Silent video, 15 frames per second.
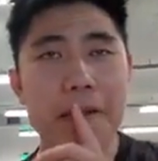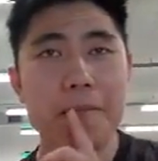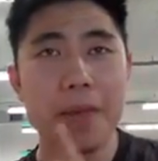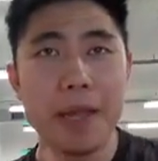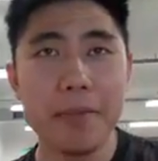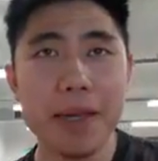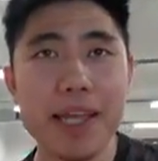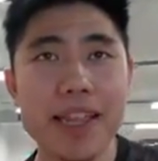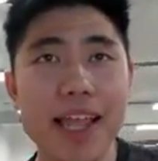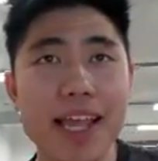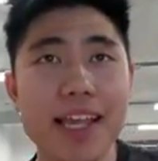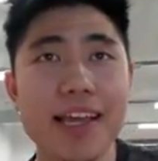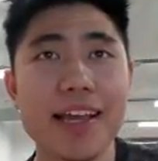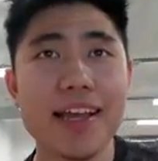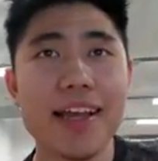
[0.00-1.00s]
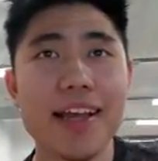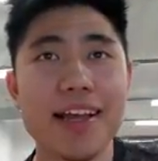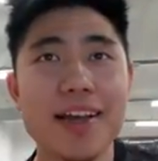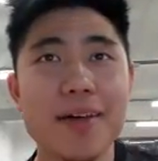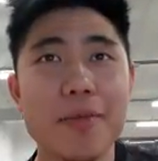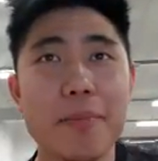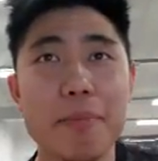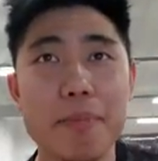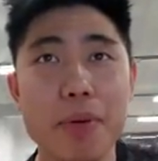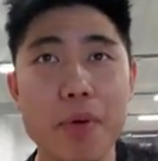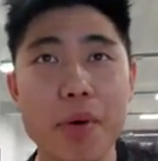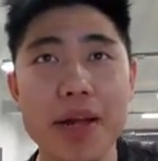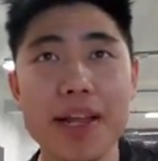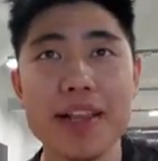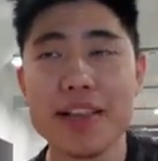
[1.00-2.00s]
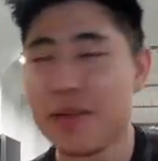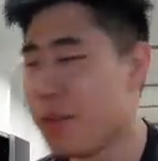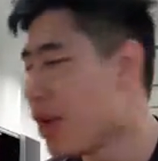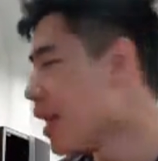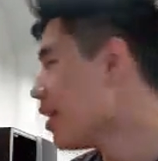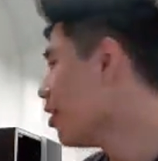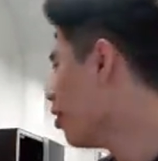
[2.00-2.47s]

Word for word: Maybe like point, wait,